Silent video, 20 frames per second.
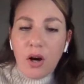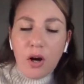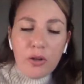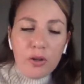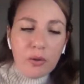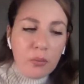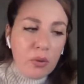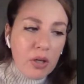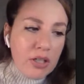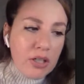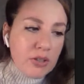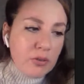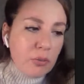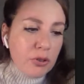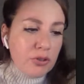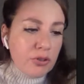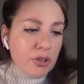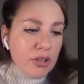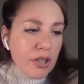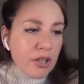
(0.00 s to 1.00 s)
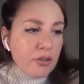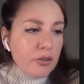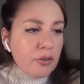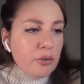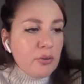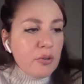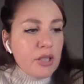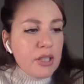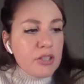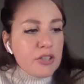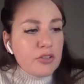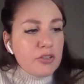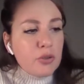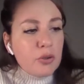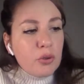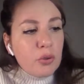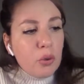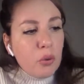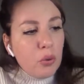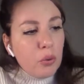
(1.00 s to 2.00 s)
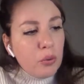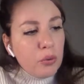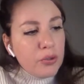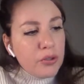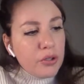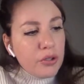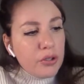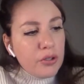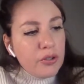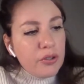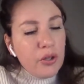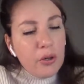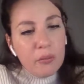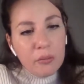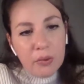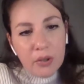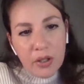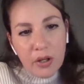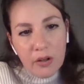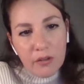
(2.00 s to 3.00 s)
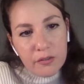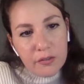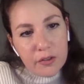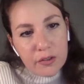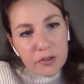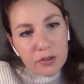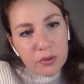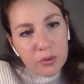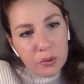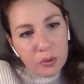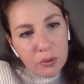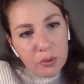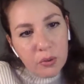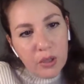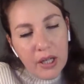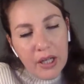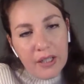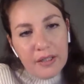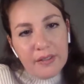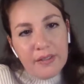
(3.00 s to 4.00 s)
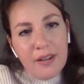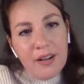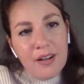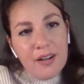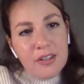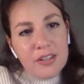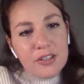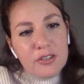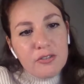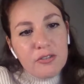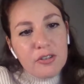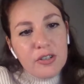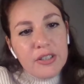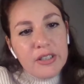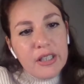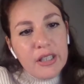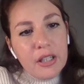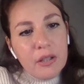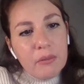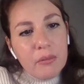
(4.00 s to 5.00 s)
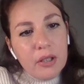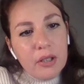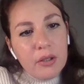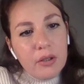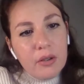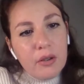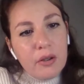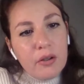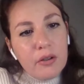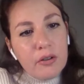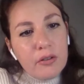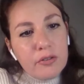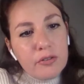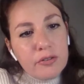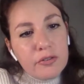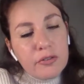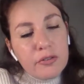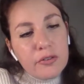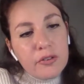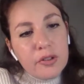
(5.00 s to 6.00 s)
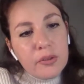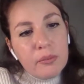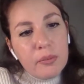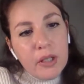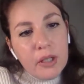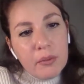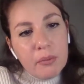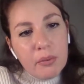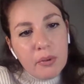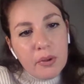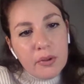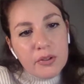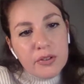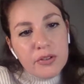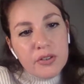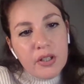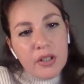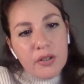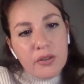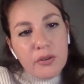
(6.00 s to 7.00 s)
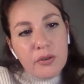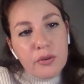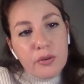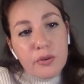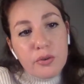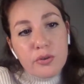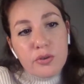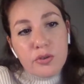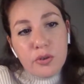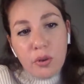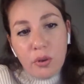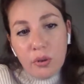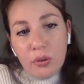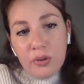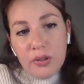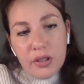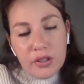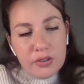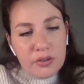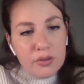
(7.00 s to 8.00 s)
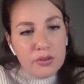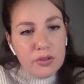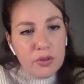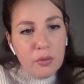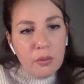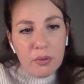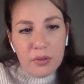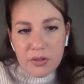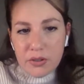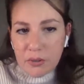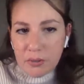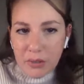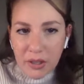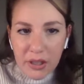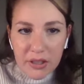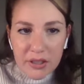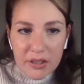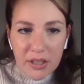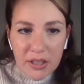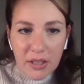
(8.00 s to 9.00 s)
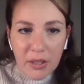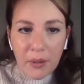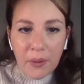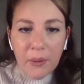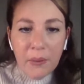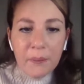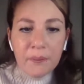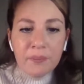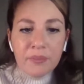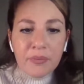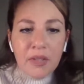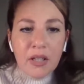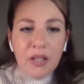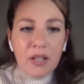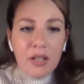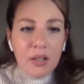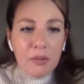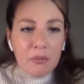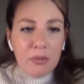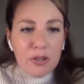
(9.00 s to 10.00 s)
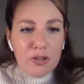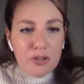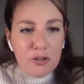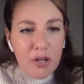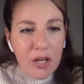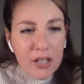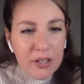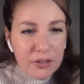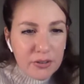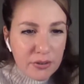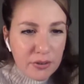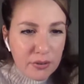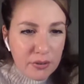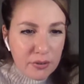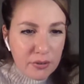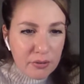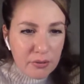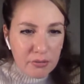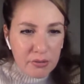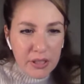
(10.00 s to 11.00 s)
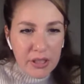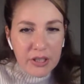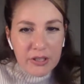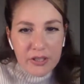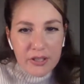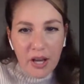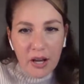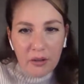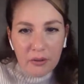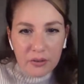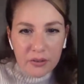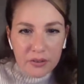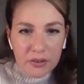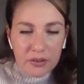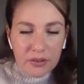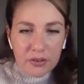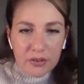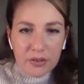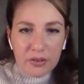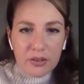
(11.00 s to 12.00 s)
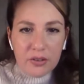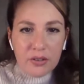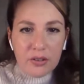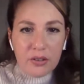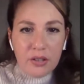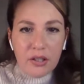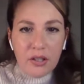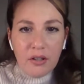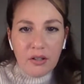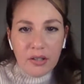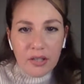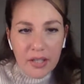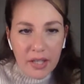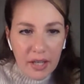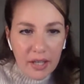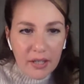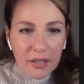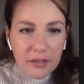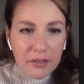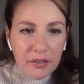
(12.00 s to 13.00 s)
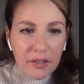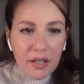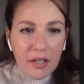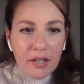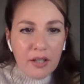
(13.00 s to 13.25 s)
Otherwise what you can do is to call the number of the school and ask for the email of the big boss that you saw. That's also a possibility. But try to reach out again.